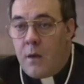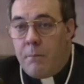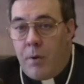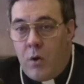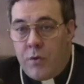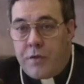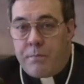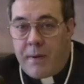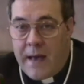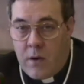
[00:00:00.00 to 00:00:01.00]

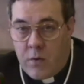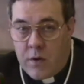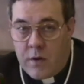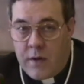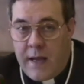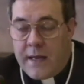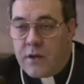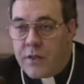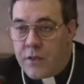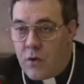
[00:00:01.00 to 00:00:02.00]
Both power
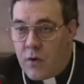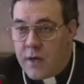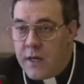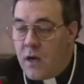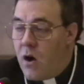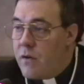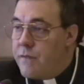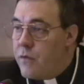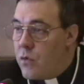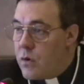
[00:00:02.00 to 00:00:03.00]
and authority are
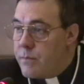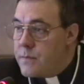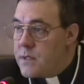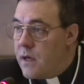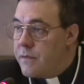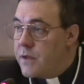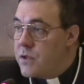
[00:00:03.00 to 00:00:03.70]
forms of